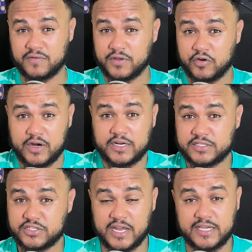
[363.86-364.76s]
of the
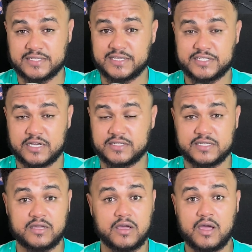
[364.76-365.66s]
greatest strikers at
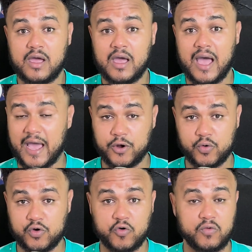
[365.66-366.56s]
Chelsea? I
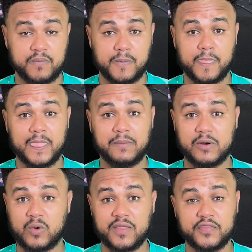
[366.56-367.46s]
don't know. But
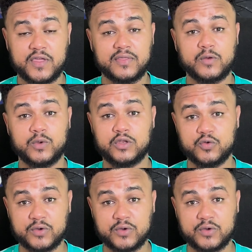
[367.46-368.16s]
one thing that we do